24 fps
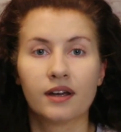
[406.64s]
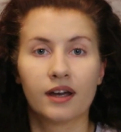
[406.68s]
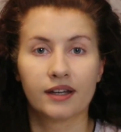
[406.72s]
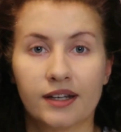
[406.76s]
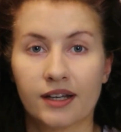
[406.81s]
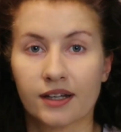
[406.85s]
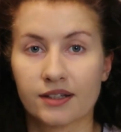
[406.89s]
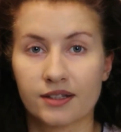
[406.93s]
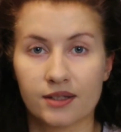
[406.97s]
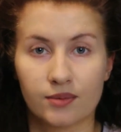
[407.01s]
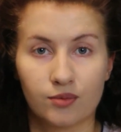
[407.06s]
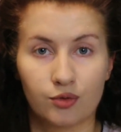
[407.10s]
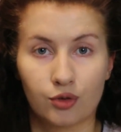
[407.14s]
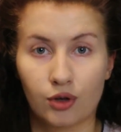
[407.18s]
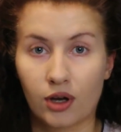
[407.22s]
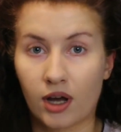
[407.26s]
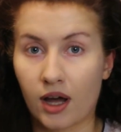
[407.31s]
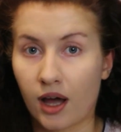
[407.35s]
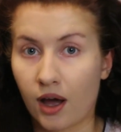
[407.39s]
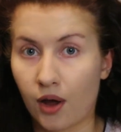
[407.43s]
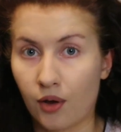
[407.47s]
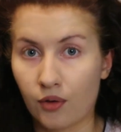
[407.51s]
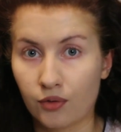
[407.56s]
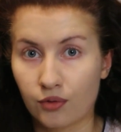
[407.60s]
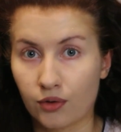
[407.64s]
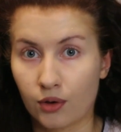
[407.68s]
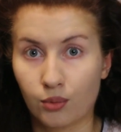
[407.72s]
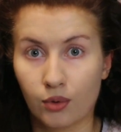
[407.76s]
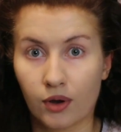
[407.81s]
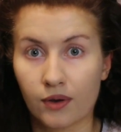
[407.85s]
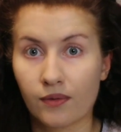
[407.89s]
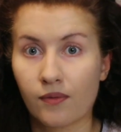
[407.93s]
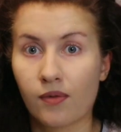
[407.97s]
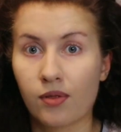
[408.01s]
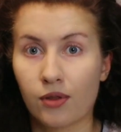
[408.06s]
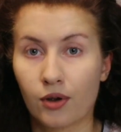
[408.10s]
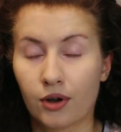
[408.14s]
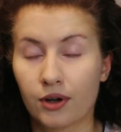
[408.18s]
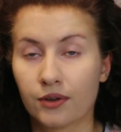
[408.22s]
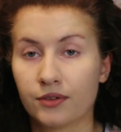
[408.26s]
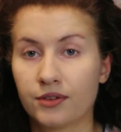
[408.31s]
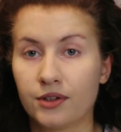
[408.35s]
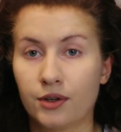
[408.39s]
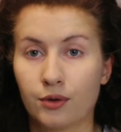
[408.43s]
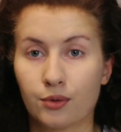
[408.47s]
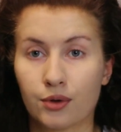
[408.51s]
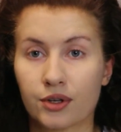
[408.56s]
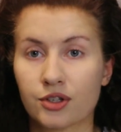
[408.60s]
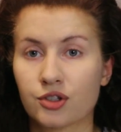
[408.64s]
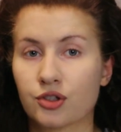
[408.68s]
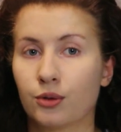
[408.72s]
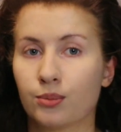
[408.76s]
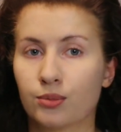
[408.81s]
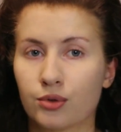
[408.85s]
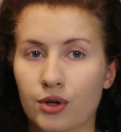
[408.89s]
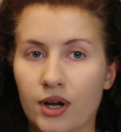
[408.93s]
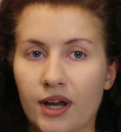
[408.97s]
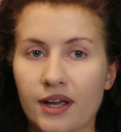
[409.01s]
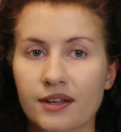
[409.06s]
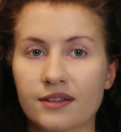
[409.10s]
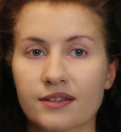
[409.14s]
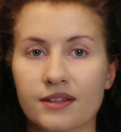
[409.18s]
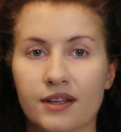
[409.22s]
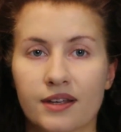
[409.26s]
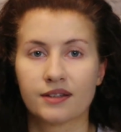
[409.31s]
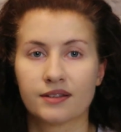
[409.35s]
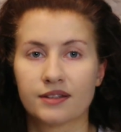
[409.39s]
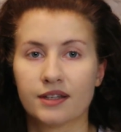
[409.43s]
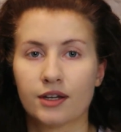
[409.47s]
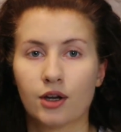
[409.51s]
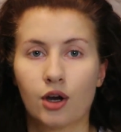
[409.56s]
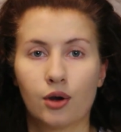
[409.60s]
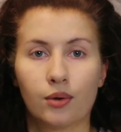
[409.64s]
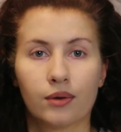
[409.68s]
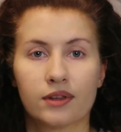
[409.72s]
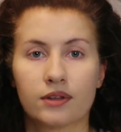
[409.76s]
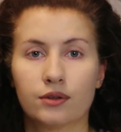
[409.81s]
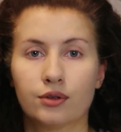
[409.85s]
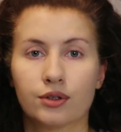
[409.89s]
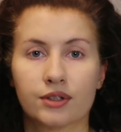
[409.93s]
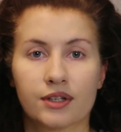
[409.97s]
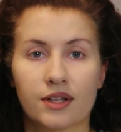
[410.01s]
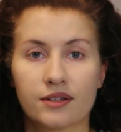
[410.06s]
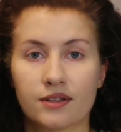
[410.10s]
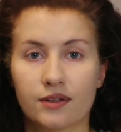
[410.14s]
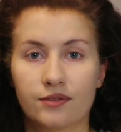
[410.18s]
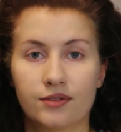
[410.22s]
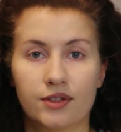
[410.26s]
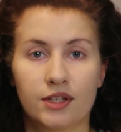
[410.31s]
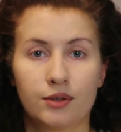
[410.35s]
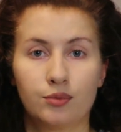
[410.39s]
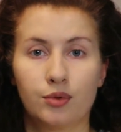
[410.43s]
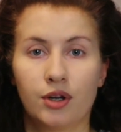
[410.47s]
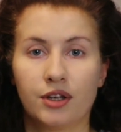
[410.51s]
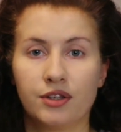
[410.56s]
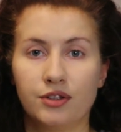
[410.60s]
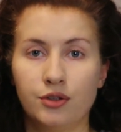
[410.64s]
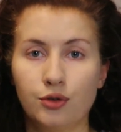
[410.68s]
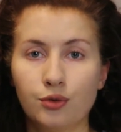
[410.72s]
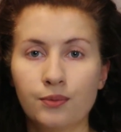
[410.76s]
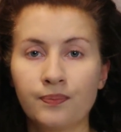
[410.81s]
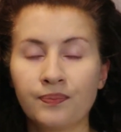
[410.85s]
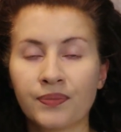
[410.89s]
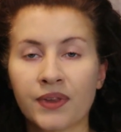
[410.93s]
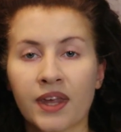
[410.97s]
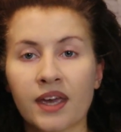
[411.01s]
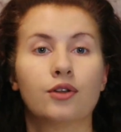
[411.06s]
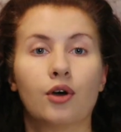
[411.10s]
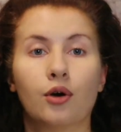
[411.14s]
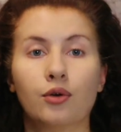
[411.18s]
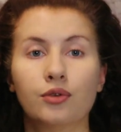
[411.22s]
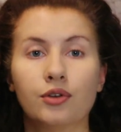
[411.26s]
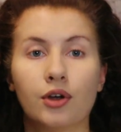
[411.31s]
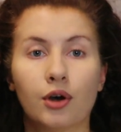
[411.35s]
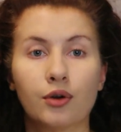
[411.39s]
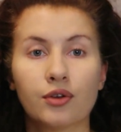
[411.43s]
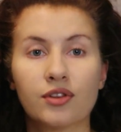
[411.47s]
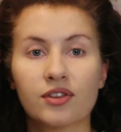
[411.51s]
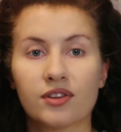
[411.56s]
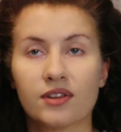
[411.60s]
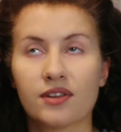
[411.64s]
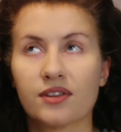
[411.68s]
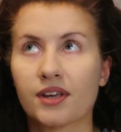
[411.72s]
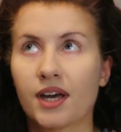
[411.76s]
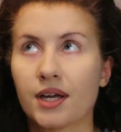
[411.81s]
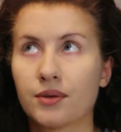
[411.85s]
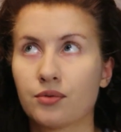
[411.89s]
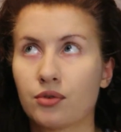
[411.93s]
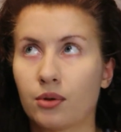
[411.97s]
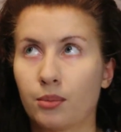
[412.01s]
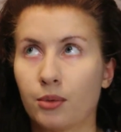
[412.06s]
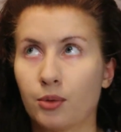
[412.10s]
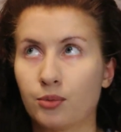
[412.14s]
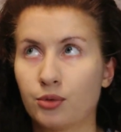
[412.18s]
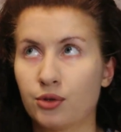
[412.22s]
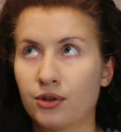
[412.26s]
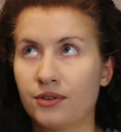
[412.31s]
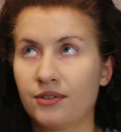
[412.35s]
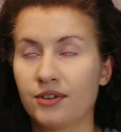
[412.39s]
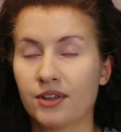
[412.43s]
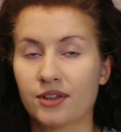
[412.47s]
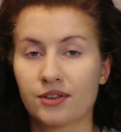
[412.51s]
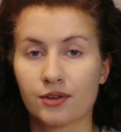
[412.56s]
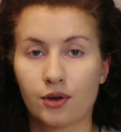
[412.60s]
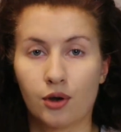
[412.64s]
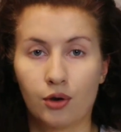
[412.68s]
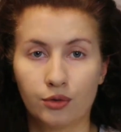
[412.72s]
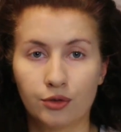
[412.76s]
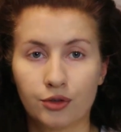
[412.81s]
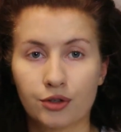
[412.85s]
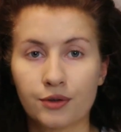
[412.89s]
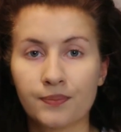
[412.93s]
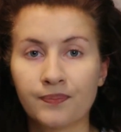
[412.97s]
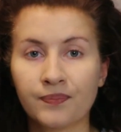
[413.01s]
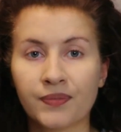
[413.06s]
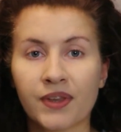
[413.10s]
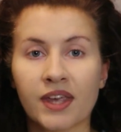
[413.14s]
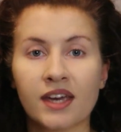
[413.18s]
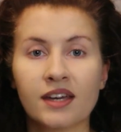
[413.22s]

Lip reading: I got them for half or 1/3 of the original price, and they always looked as if they were new. No notes inside from the previous owner.